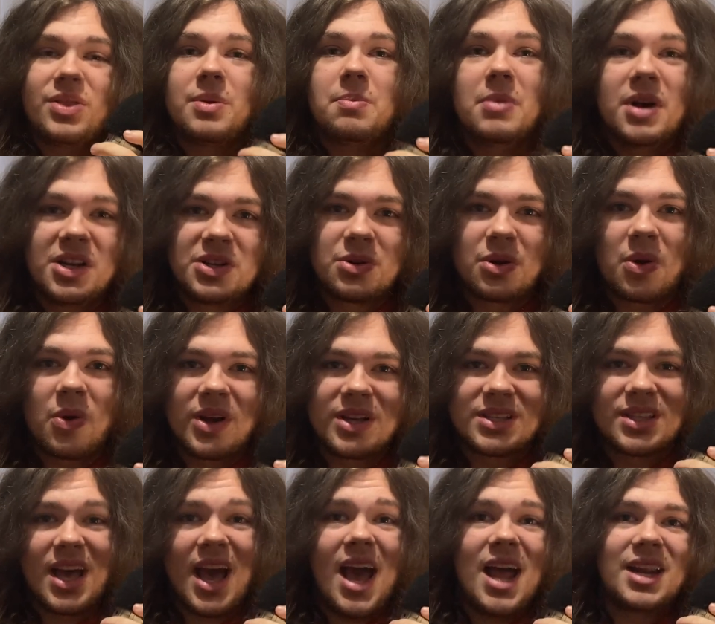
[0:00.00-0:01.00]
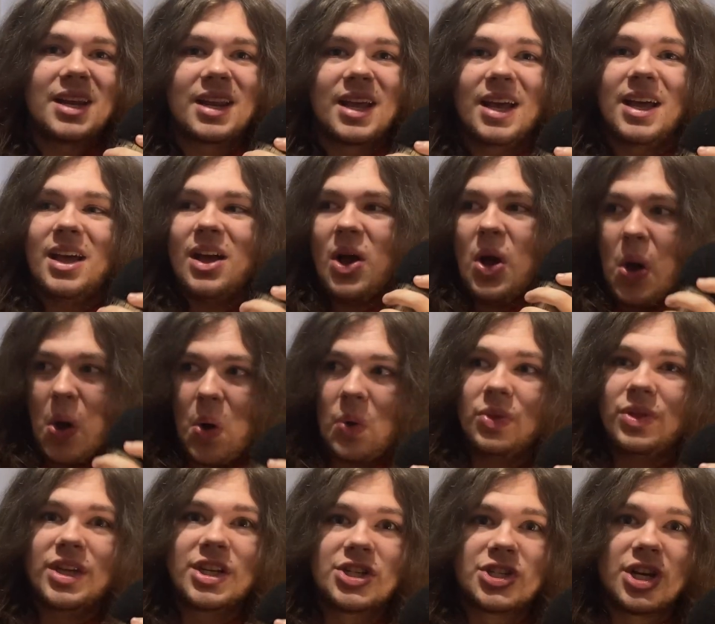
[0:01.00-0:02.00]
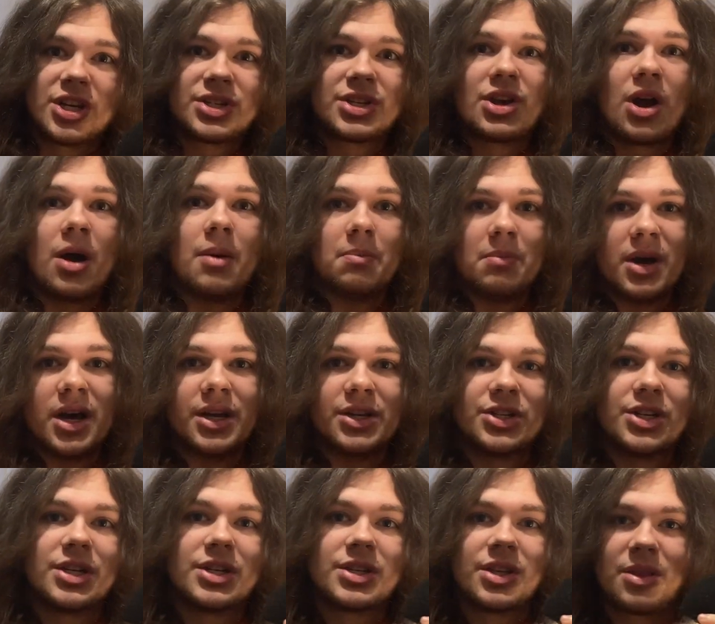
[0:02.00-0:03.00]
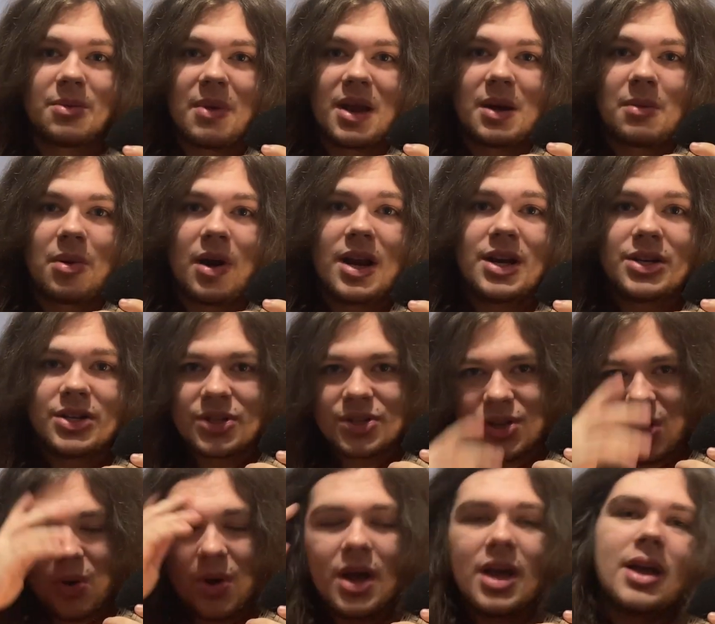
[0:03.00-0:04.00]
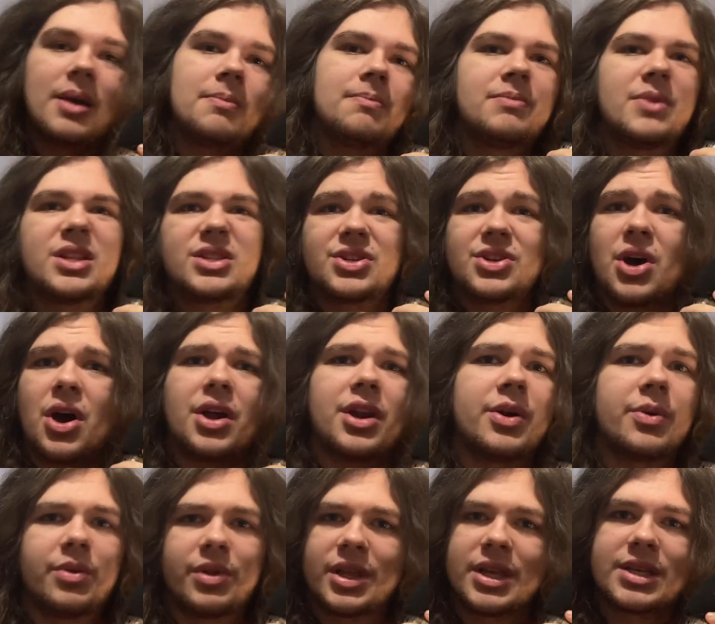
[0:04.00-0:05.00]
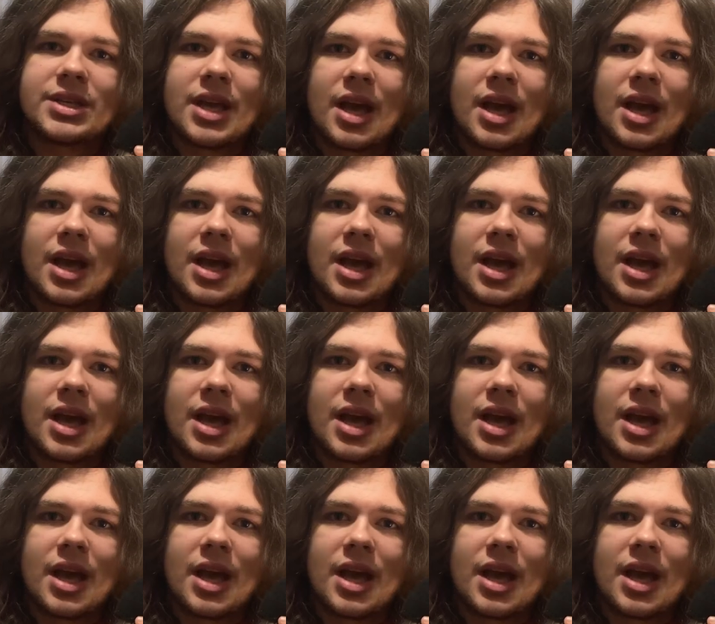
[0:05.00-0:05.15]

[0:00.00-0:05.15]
the merge request that added it only just got merged into the main branch, so it's not in a release